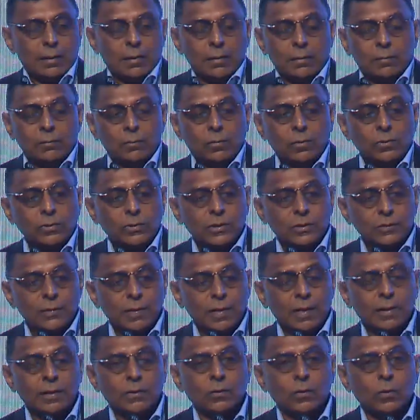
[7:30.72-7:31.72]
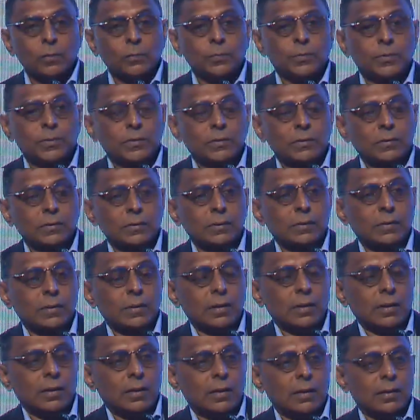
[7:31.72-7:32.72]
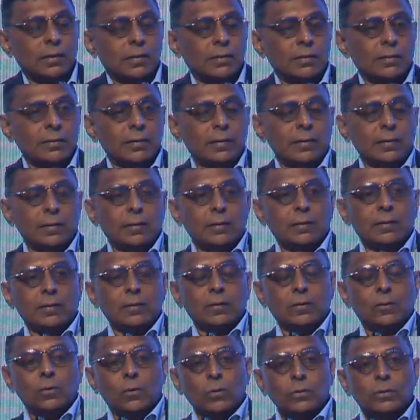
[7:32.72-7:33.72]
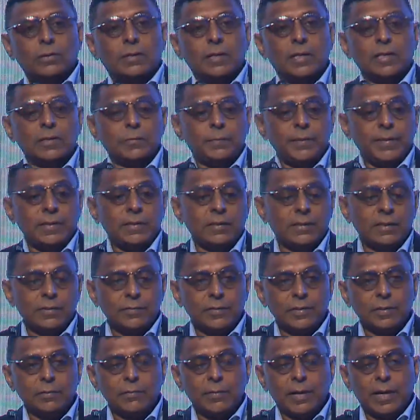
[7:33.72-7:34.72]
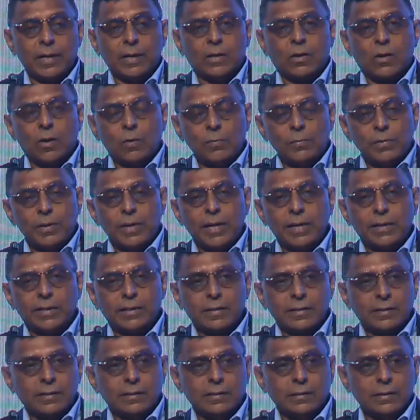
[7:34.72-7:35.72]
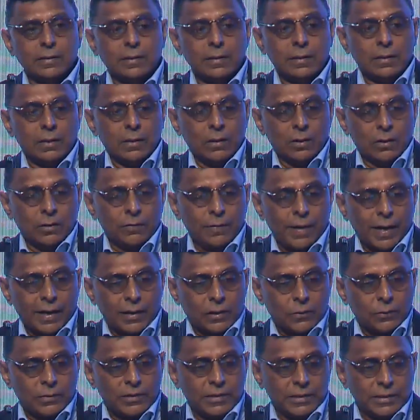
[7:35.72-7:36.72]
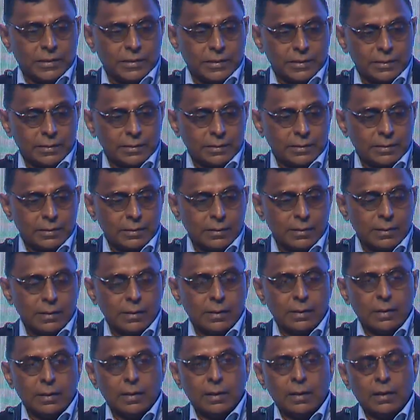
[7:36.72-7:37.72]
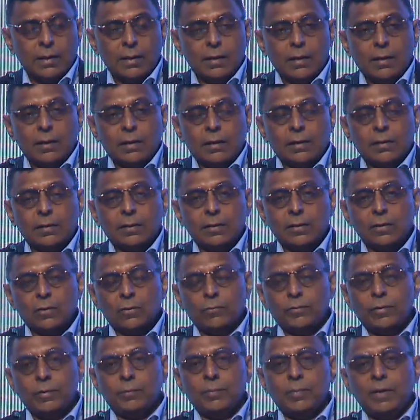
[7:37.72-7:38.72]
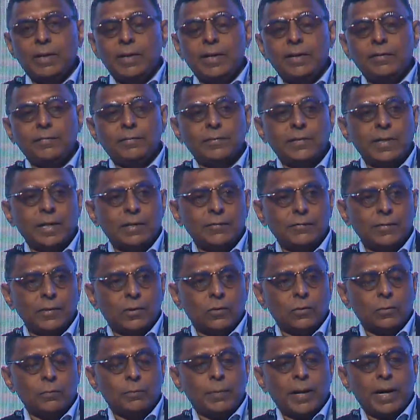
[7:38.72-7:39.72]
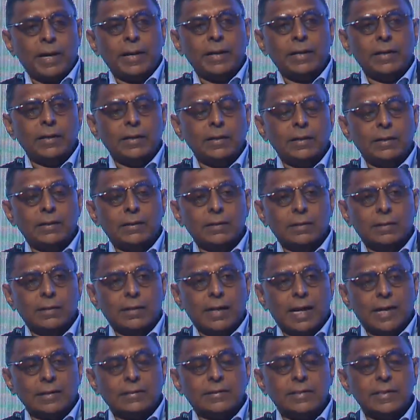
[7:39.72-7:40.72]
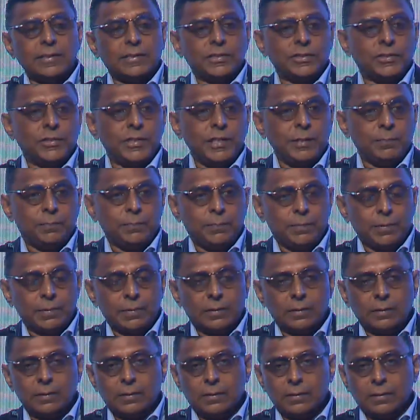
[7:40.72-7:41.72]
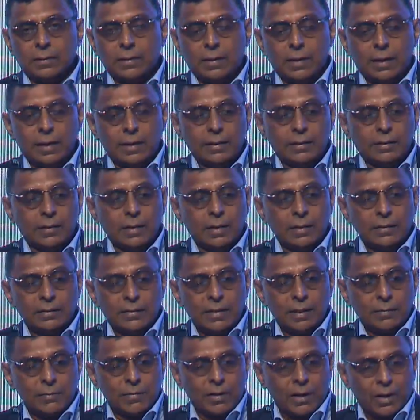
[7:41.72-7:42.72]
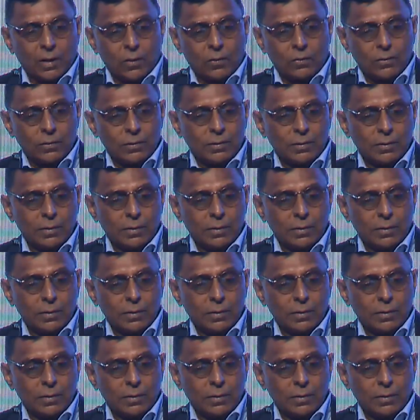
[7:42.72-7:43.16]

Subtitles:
Most of our group's growth has been driven by a combination of acquisition. We believed that we could buy assets cheap and turn them around.